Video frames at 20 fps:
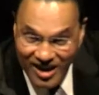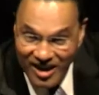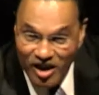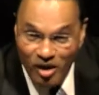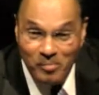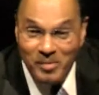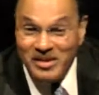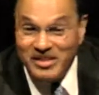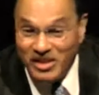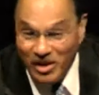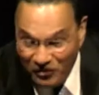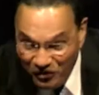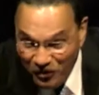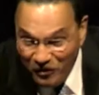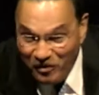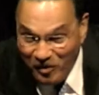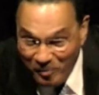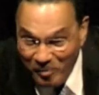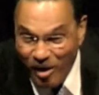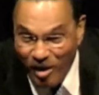he'll be
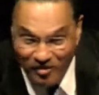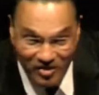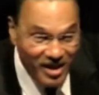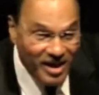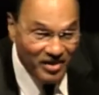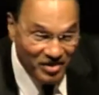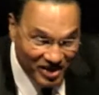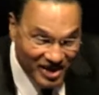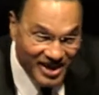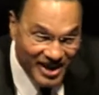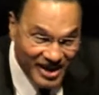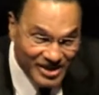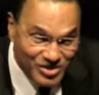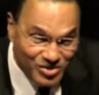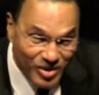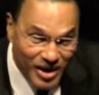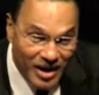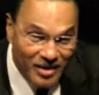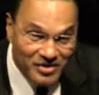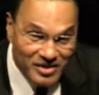different from all the other kids
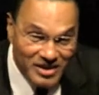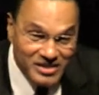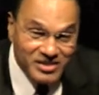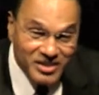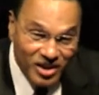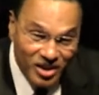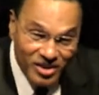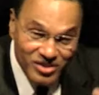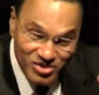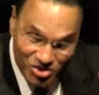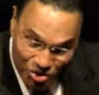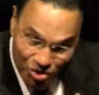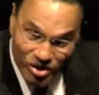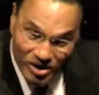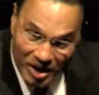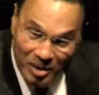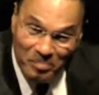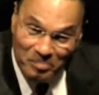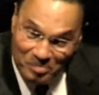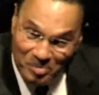who have these
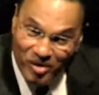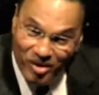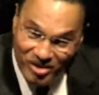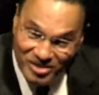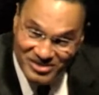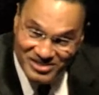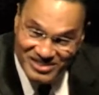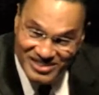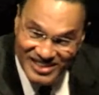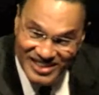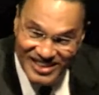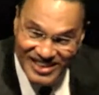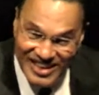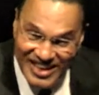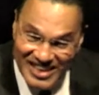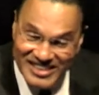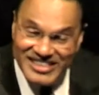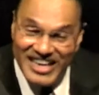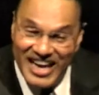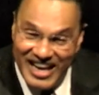torn up books.
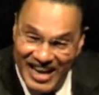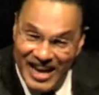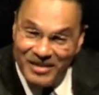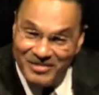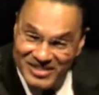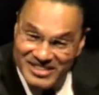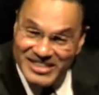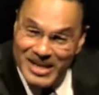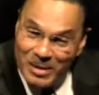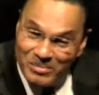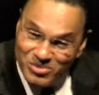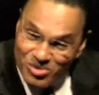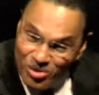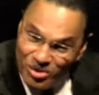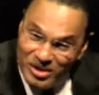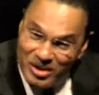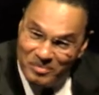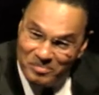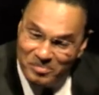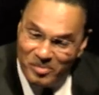He's got to have the same
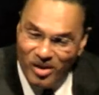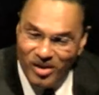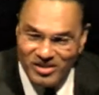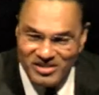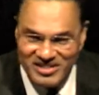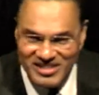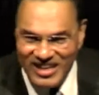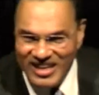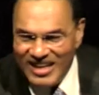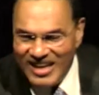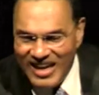torn up books.